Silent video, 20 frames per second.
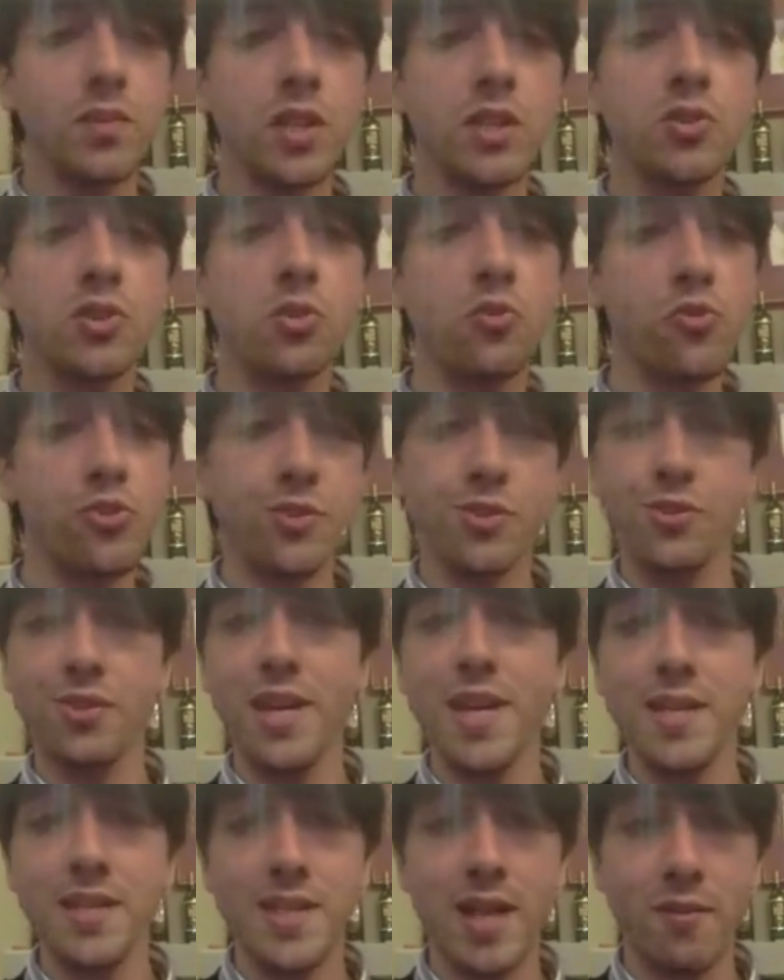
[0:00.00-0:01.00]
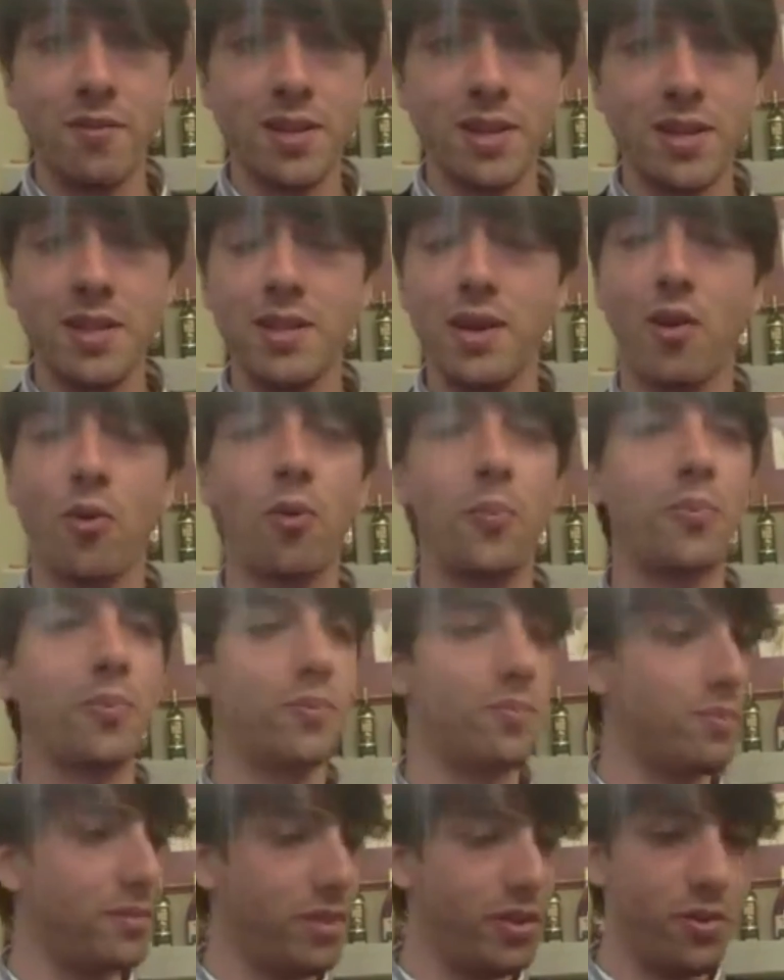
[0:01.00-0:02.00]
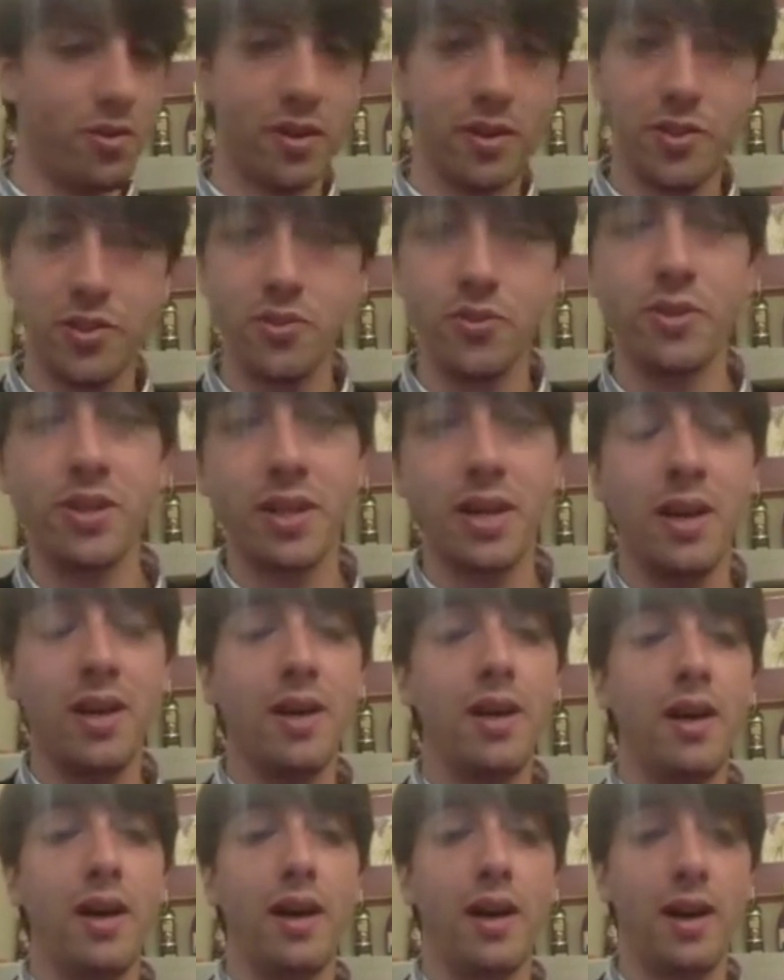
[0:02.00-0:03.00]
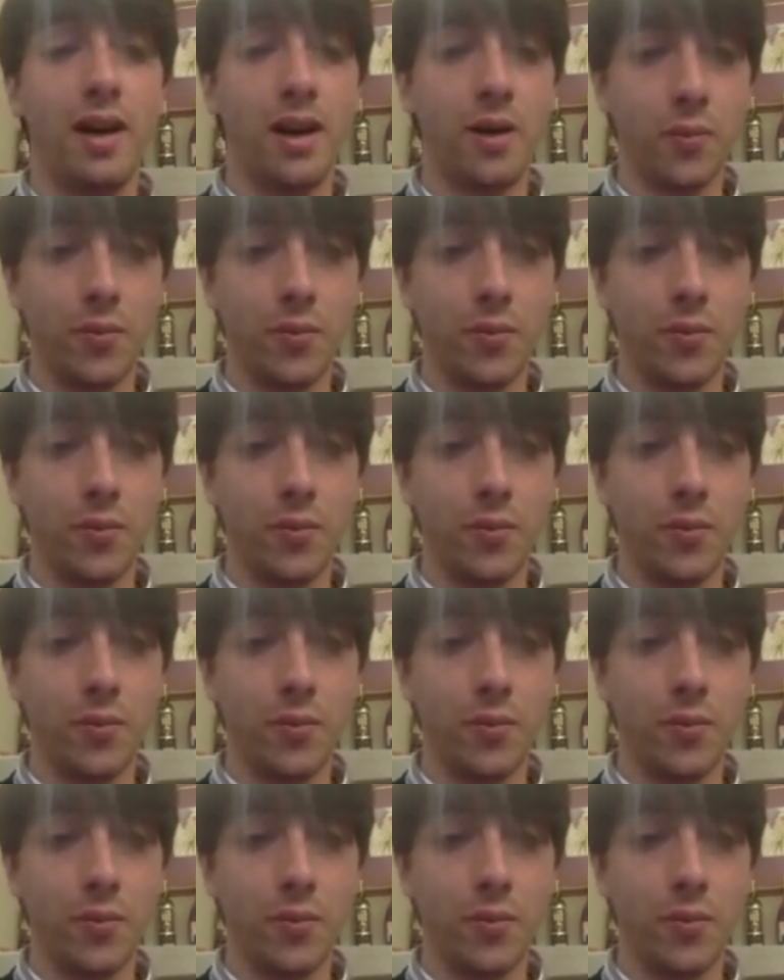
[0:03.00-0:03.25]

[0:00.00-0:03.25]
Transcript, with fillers: So for today is everything. I hope you are doing uh,